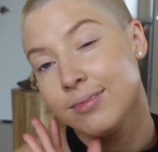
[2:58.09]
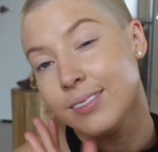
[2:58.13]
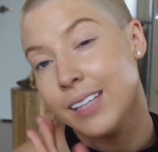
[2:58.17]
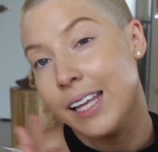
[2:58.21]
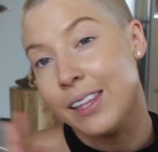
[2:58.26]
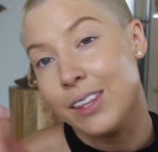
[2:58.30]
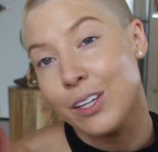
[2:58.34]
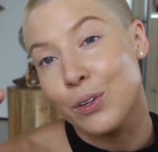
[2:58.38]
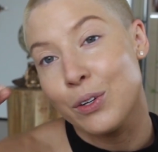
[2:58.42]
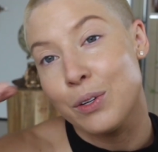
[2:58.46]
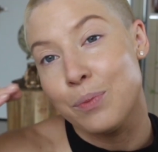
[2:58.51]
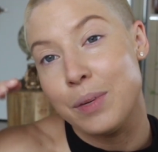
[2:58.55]

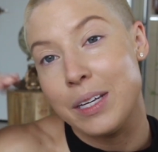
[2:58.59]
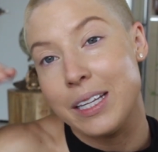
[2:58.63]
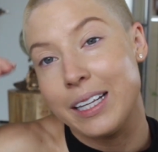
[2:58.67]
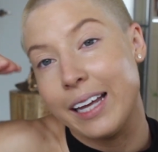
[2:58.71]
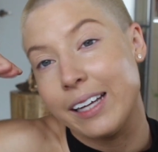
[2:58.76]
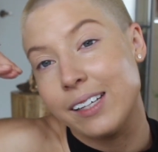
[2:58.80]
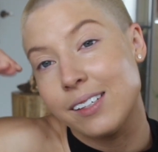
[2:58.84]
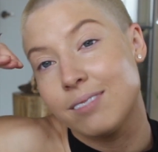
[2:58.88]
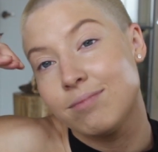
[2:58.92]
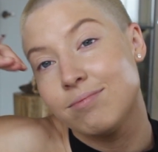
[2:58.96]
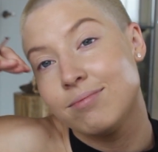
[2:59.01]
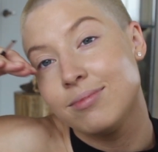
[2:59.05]
and there would be
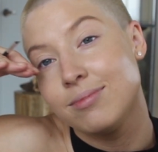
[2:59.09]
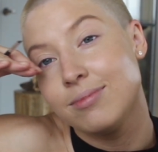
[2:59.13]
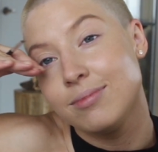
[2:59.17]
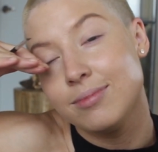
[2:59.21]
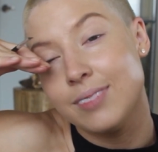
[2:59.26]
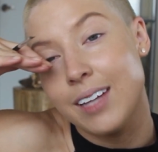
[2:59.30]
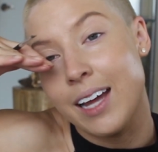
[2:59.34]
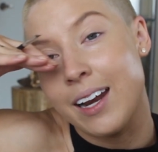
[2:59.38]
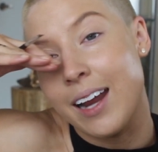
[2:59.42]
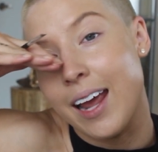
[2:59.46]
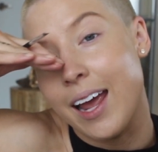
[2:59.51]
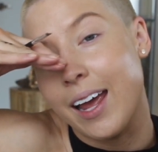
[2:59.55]
like
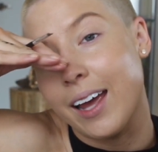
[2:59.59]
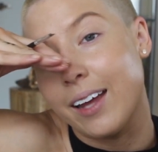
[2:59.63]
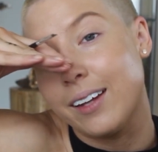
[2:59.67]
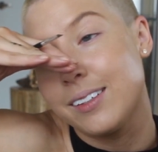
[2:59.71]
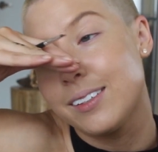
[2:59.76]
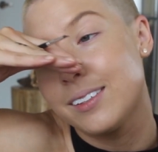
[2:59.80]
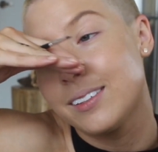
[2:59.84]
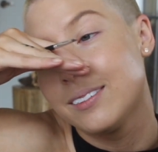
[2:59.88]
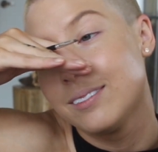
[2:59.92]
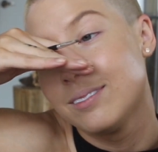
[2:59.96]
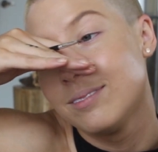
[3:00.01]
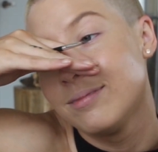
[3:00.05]
an
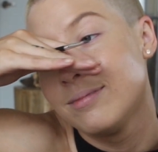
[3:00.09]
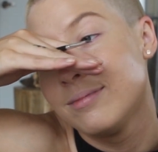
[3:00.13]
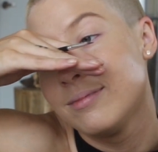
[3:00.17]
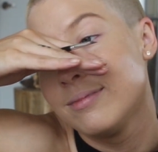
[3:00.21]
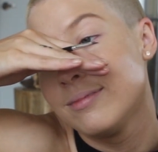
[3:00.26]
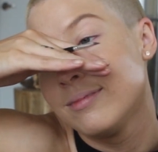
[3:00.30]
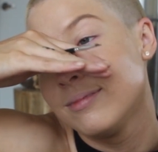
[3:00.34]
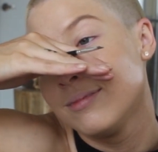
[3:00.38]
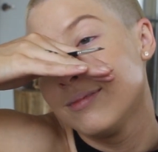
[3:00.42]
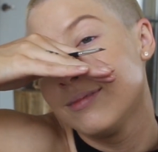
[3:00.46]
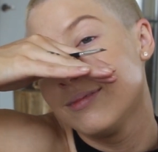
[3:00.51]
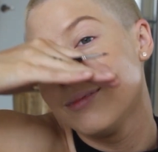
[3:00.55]
ant,
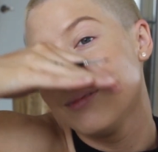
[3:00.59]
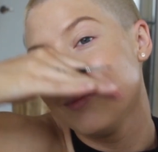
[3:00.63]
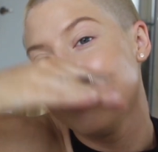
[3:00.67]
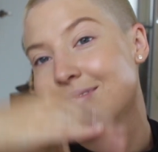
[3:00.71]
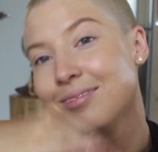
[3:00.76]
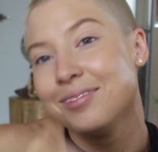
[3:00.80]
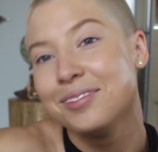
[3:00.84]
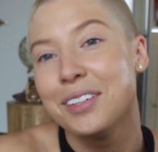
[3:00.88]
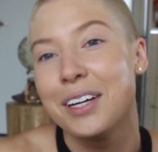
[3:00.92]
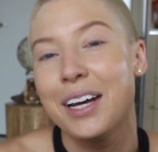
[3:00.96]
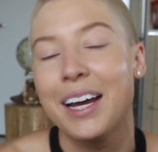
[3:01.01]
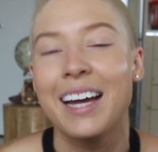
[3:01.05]

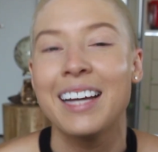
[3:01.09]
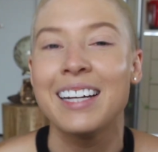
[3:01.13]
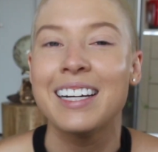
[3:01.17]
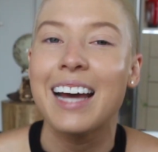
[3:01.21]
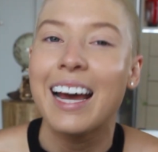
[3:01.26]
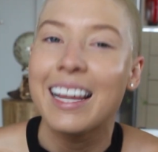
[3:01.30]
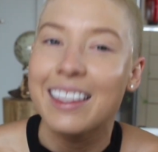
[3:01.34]
and